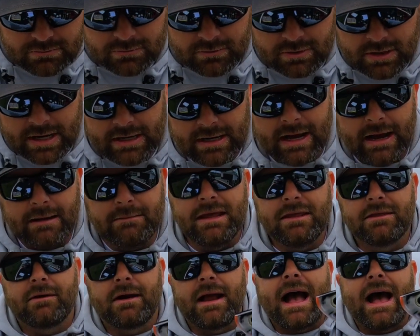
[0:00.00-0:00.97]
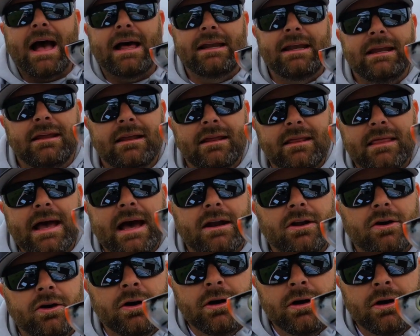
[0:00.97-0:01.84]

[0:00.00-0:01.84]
right, I'm either adding that